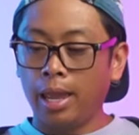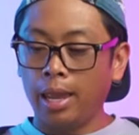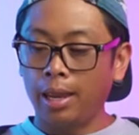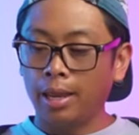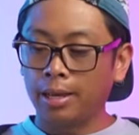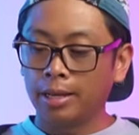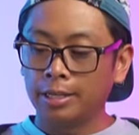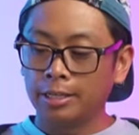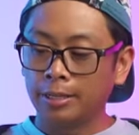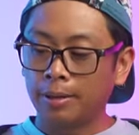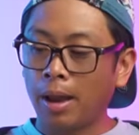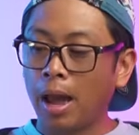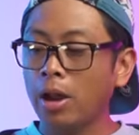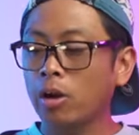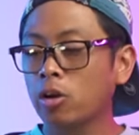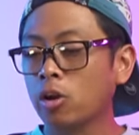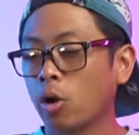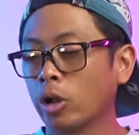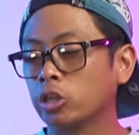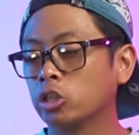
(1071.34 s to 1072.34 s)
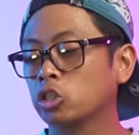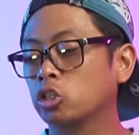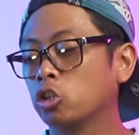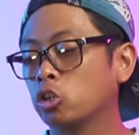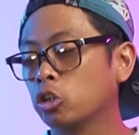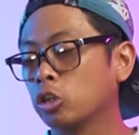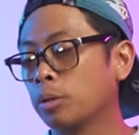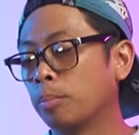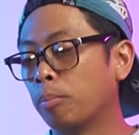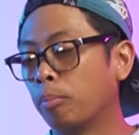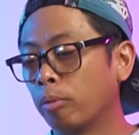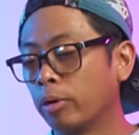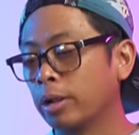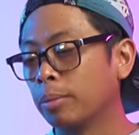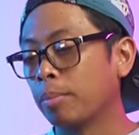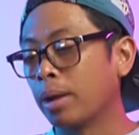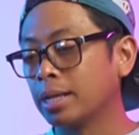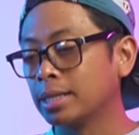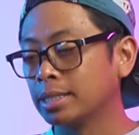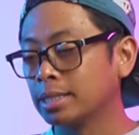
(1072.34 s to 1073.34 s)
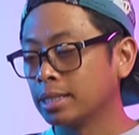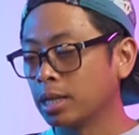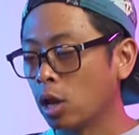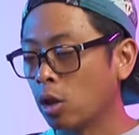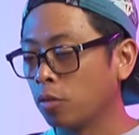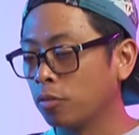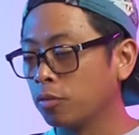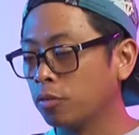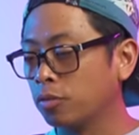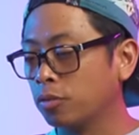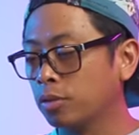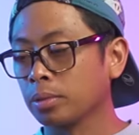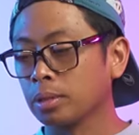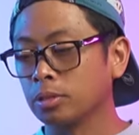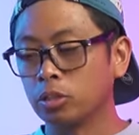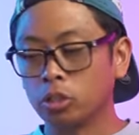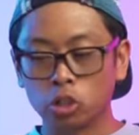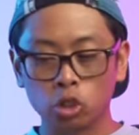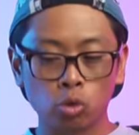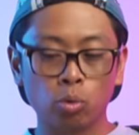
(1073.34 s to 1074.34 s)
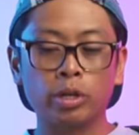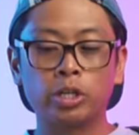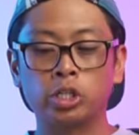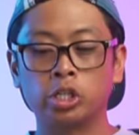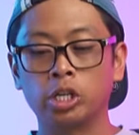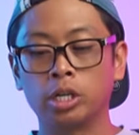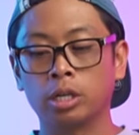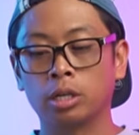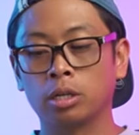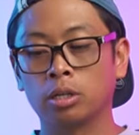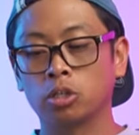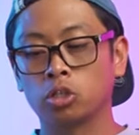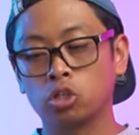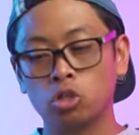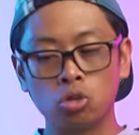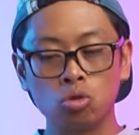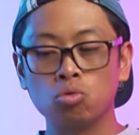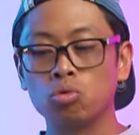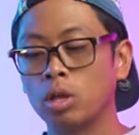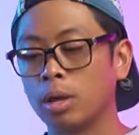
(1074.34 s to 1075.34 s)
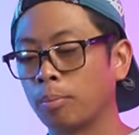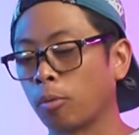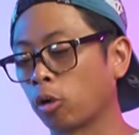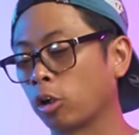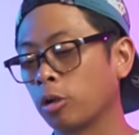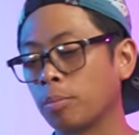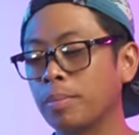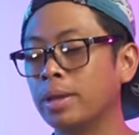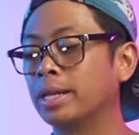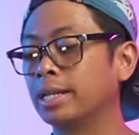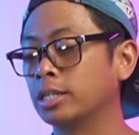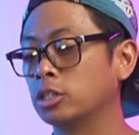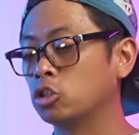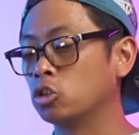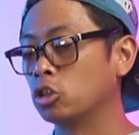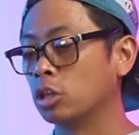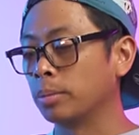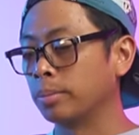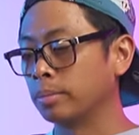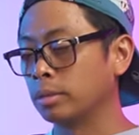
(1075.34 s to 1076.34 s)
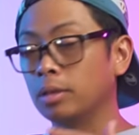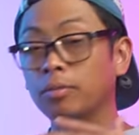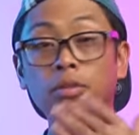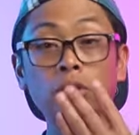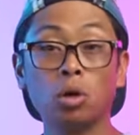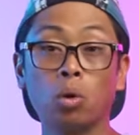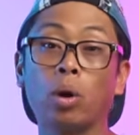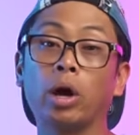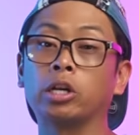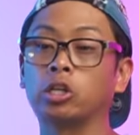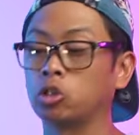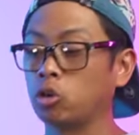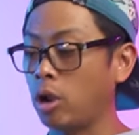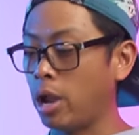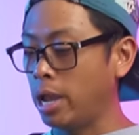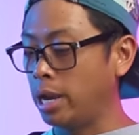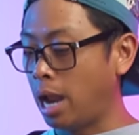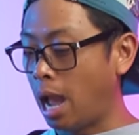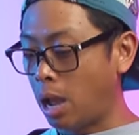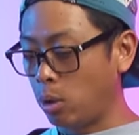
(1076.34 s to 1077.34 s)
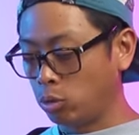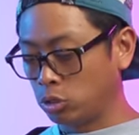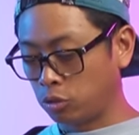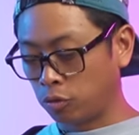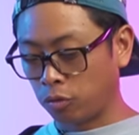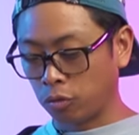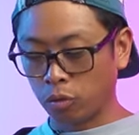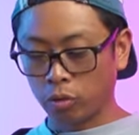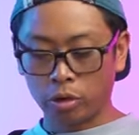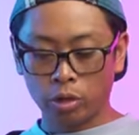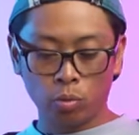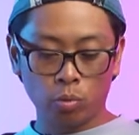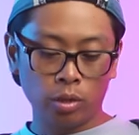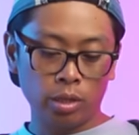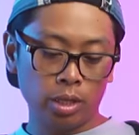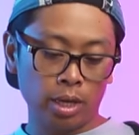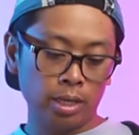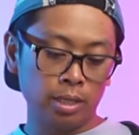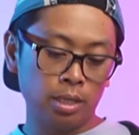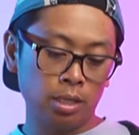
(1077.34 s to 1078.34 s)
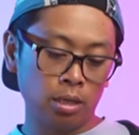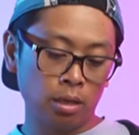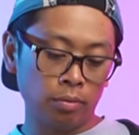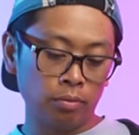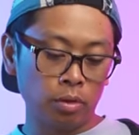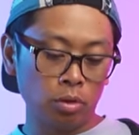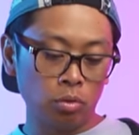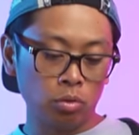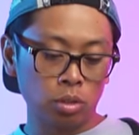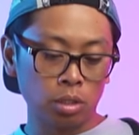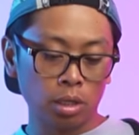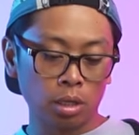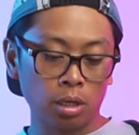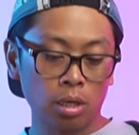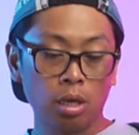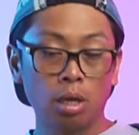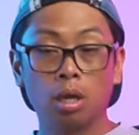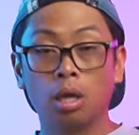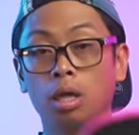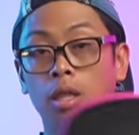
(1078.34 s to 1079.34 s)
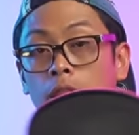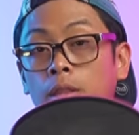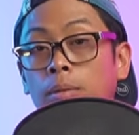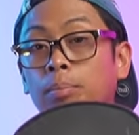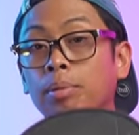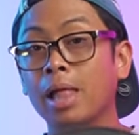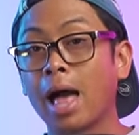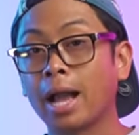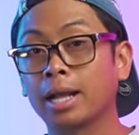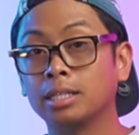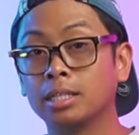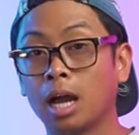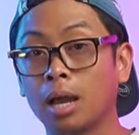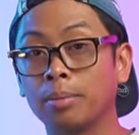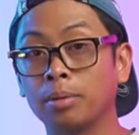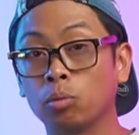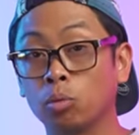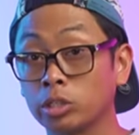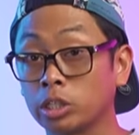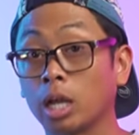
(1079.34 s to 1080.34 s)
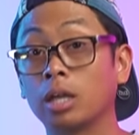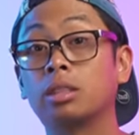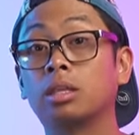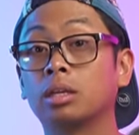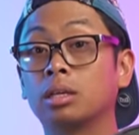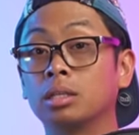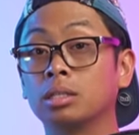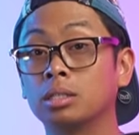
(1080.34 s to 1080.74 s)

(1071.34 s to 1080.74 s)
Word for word: And I don't know, I just couldn't bring myself to switching to them or committing to them. Even though I tried, I was flirting with the idea of using the Black Diamond, which I think